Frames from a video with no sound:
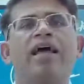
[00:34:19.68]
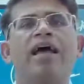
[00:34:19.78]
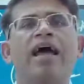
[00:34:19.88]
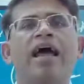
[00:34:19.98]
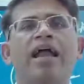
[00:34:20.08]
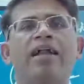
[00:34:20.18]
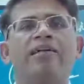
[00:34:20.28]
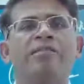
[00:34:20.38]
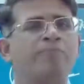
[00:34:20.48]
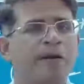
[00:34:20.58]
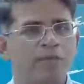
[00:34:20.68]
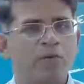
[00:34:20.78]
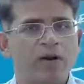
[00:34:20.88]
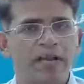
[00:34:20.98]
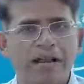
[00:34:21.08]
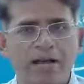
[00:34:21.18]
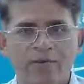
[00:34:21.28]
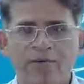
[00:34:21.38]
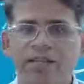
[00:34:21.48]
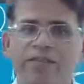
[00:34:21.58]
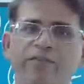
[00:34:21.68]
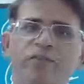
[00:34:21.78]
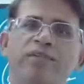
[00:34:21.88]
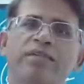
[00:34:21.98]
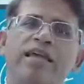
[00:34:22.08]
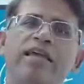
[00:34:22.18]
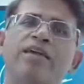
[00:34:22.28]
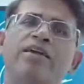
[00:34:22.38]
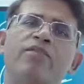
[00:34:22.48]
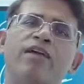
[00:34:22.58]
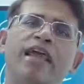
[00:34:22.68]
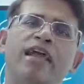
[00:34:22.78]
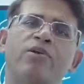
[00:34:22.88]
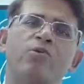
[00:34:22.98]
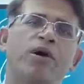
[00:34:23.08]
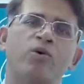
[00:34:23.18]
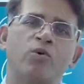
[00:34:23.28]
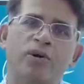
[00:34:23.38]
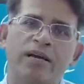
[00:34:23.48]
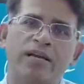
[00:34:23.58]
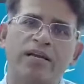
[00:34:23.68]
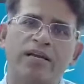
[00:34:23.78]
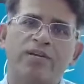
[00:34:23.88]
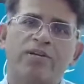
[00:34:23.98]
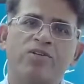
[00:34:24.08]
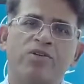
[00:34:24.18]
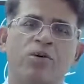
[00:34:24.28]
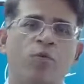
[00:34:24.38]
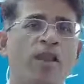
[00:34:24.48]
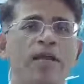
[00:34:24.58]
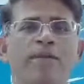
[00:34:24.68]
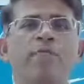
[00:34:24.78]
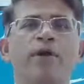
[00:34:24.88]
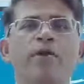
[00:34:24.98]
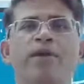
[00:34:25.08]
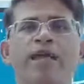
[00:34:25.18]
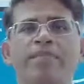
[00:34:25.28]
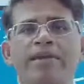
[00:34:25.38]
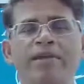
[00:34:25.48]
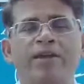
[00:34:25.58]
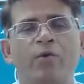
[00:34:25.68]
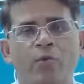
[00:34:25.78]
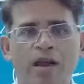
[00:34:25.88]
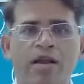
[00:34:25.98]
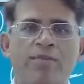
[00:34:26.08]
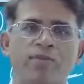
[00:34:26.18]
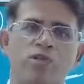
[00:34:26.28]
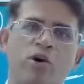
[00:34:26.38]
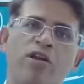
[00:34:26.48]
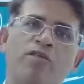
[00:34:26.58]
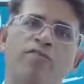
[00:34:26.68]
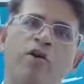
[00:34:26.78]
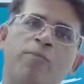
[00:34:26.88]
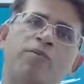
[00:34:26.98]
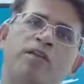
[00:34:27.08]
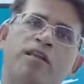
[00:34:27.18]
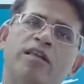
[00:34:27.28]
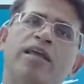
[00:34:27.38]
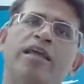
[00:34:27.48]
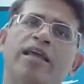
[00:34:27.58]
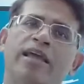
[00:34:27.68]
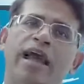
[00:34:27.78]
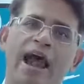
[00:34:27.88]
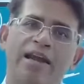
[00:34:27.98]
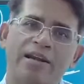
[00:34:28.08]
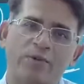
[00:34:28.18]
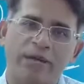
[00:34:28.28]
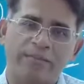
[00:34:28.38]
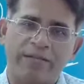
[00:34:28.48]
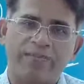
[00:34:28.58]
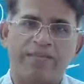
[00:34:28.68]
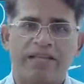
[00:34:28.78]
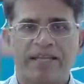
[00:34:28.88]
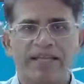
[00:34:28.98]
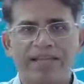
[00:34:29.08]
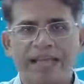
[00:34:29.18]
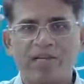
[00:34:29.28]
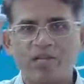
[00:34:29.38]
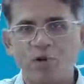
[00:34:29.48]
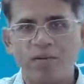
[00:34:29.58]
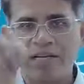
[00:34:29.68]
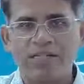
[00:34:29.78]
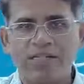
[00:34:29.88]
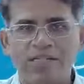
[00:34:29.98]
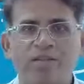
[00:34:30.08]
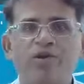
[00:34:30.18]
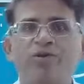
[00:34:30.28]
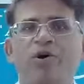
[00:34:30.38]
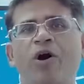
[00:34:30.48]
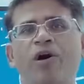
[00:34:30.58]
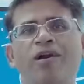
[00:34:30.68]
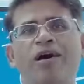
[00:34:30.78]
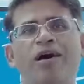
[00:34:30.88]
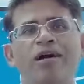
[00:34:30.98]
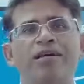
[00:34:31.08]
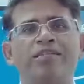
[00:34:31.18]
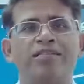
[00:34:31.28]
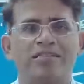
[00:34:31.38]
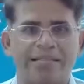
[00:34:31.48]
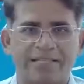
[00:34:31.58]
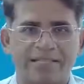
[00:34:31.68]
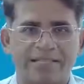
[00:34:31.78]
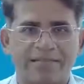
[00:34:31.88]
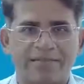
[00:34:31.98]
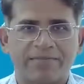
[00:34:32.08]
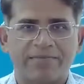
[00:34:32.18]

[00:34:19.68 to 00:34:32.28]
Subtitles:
and spread the word around if you think we can do a good work. So welcome to Edukemy, welcome to Geography Optional at Edukemy. Thank you so much. See you on August the 6th.